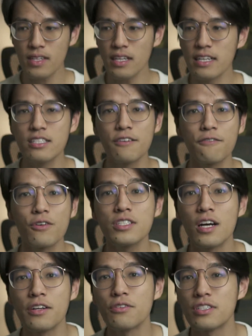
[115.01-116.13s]
is to
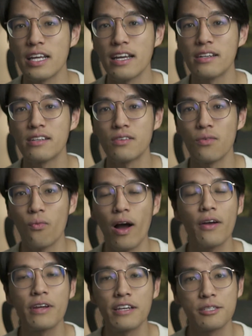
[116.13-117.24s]
first understand
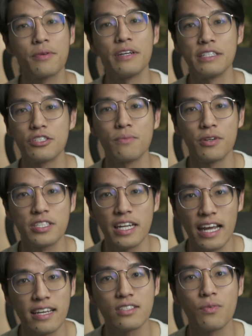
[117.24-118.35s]
why we experience so much
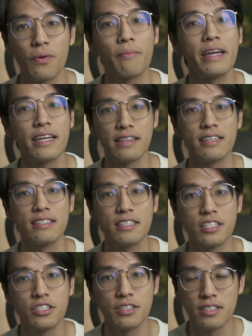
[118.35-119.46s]
angst when we're making these
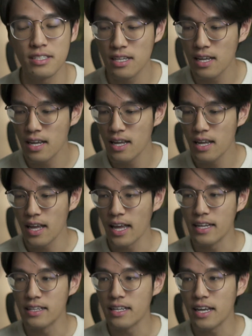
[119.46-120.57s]
decisions.
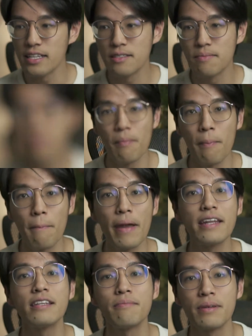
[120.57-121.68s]
And it's mainly